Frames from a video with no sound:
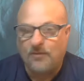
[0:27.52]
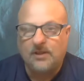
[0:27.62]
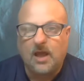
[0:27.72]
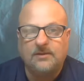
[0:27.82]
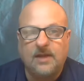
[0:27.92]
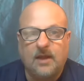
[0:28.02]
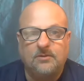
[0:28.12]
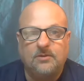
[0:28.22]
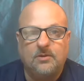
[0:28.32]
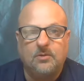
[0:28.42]

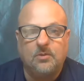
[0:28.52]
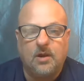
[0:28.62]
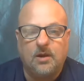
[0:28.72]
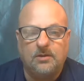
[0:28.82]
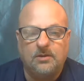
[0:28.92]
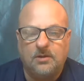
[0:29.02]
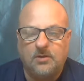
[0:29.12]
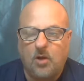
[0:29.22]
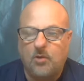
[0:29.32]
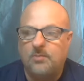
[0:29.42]
lockdown to to
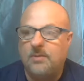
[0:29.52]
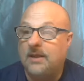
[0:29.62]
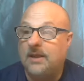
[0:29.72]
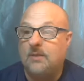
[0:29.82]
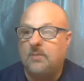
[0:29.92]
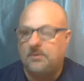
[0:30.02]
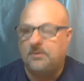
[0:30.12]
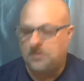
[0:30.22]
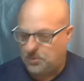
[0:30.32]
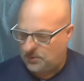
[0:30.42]
talk with me again about
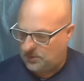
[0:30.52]
the book.